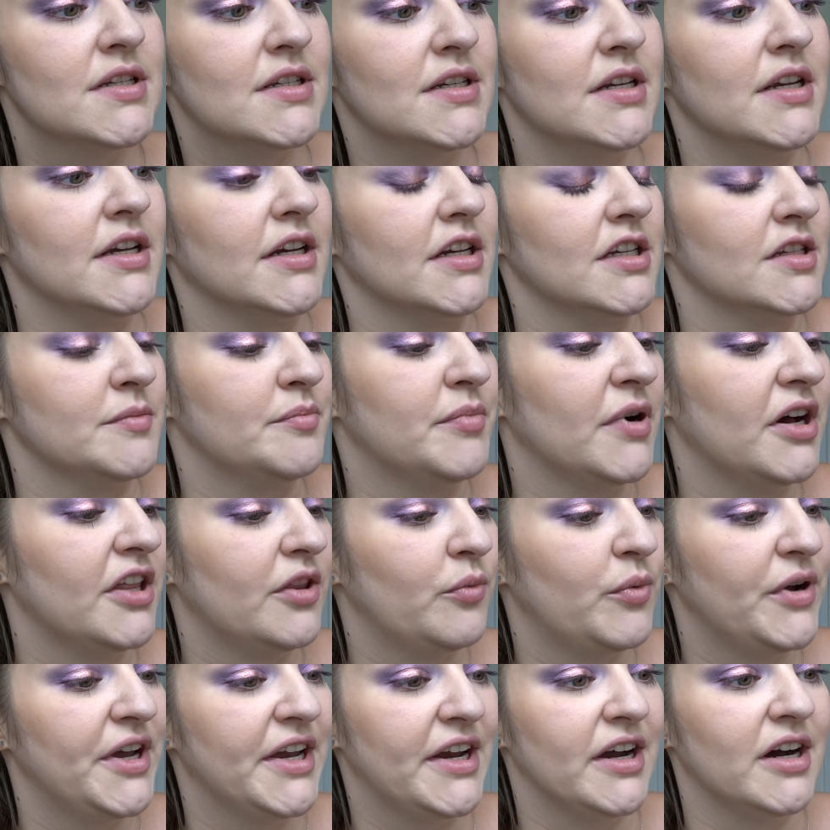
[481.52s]
stings. By
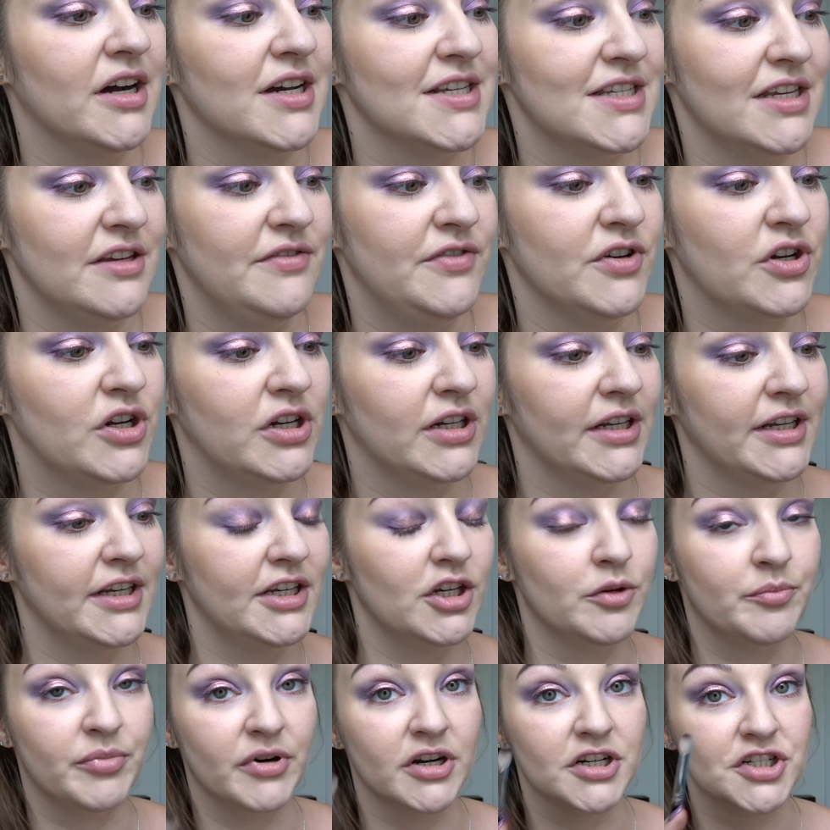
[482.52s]
the way, guys, if you
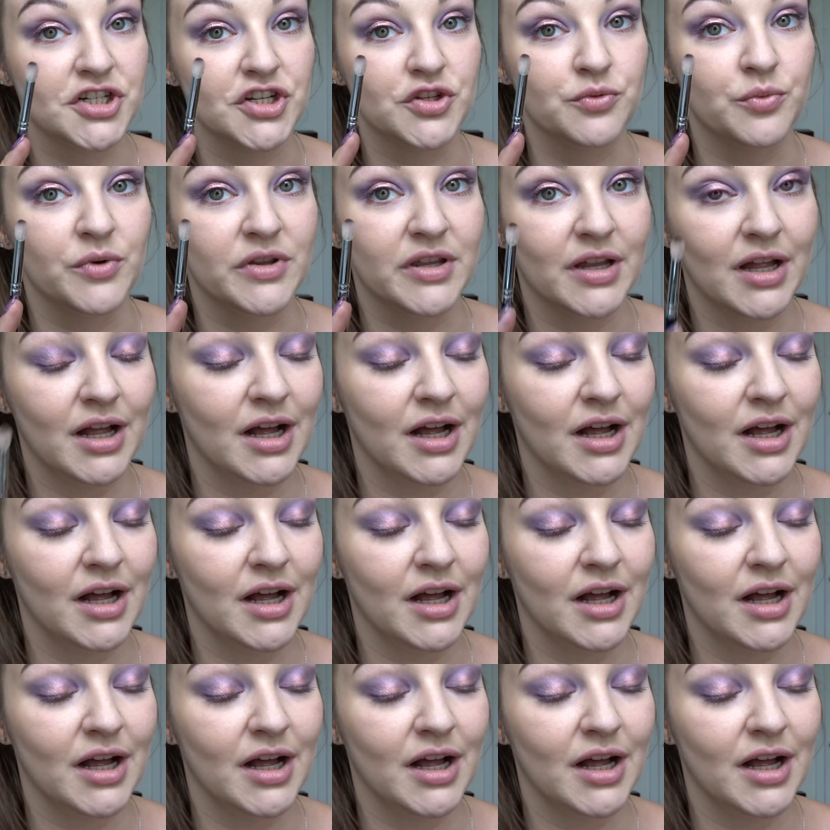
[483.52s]
clean your brushes with